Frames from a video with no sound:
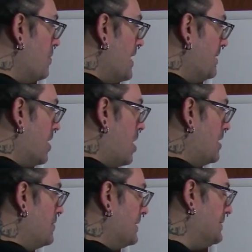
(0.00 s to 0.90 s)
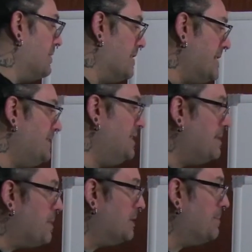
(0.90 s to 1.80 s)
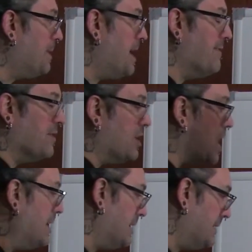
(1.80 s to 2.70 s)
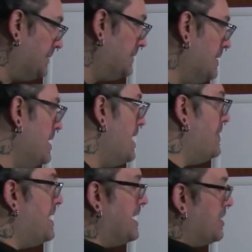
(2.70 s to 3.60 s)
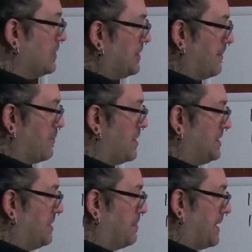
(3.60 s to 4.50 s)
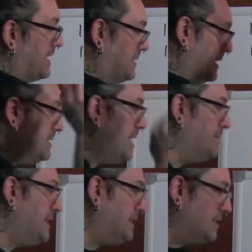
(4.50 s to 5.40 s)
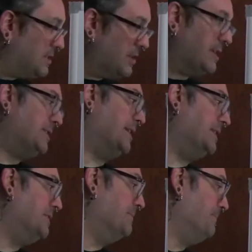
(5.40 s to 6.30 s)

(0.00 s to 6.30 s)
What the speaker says: that hundreds are easy to multiply regardless. And then I know something real simple like 6 times 6 is 36.